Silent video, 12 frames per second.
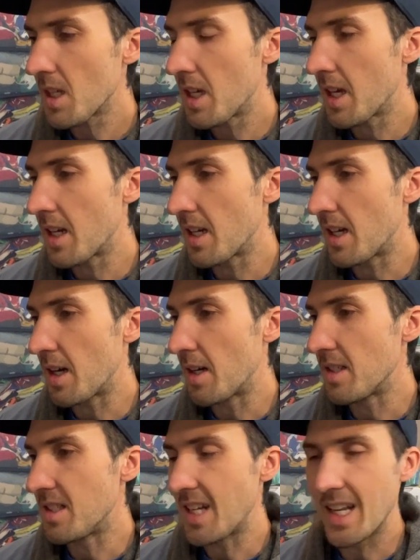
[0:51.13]
and
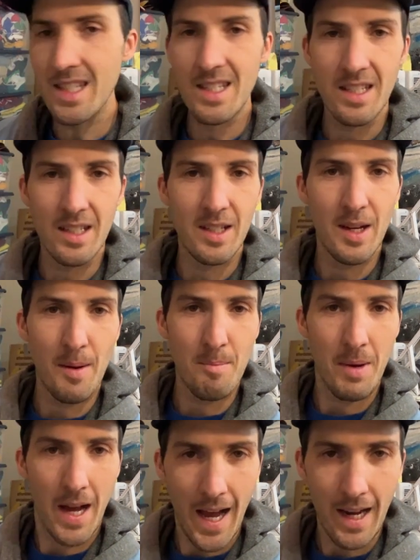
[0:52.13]
dense and
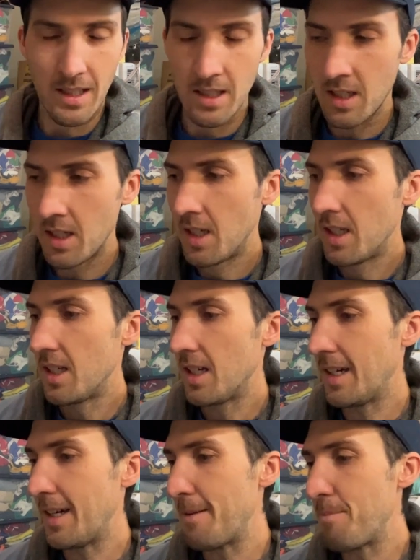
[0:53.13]
compact.
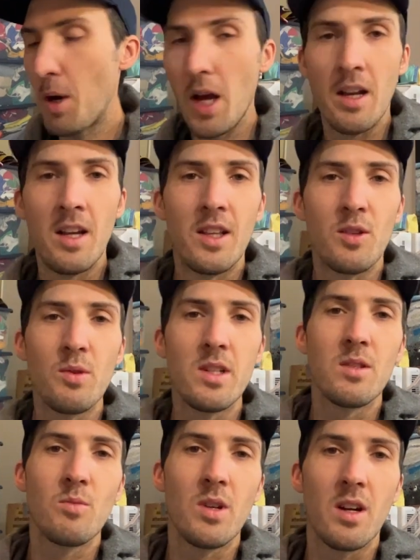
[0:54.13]
But the
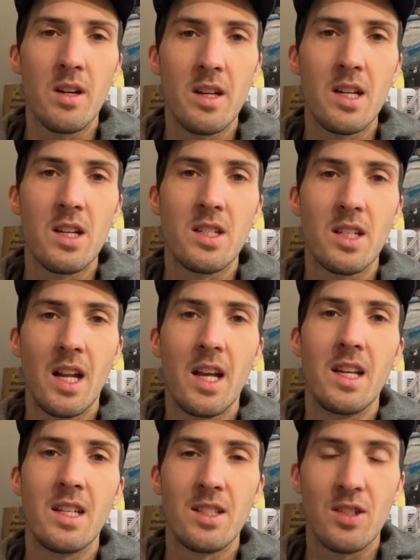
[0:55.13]
reason we are here
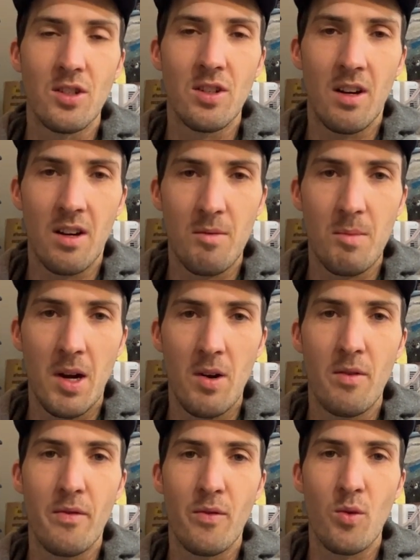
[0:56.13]
today is to talk
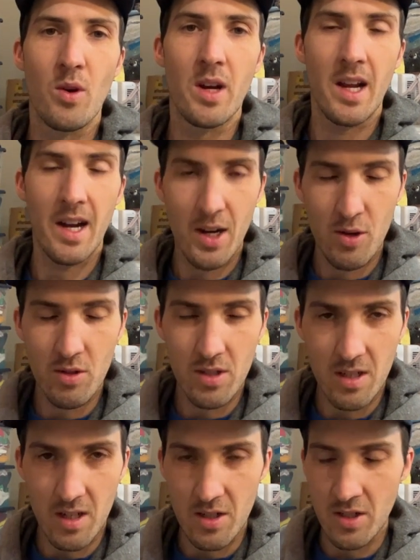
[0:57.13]
about Ford
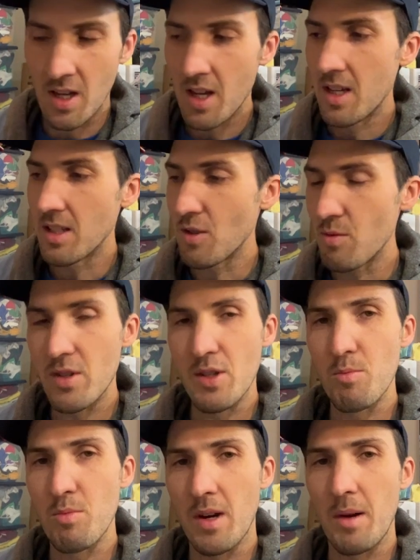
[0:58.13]
Aerostars, so we
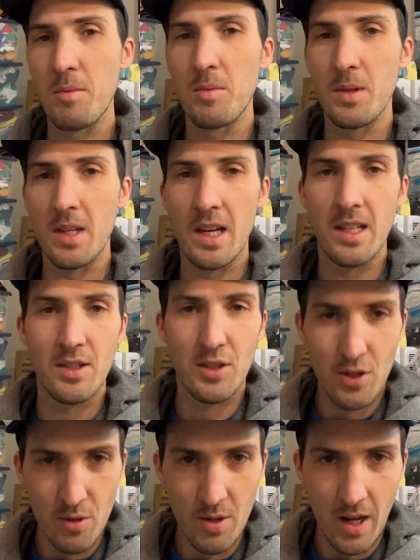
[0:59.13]
should probably get
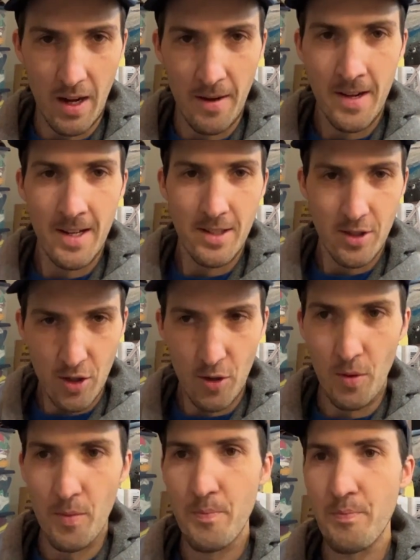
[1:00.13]
to that.
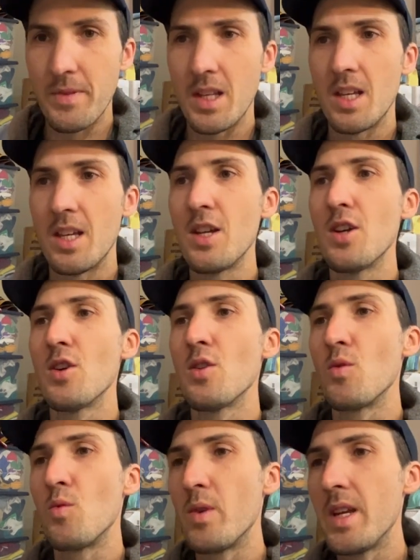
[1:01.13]
So
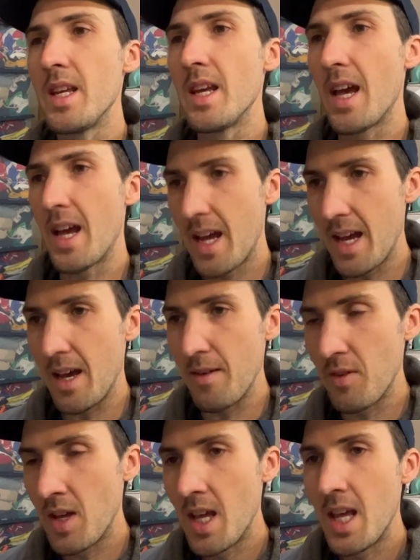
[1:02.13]
here we
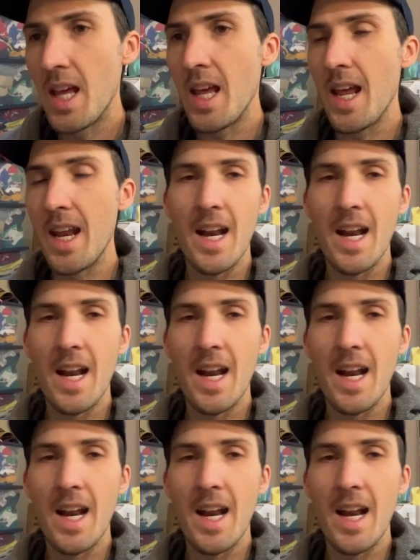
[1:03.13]
have a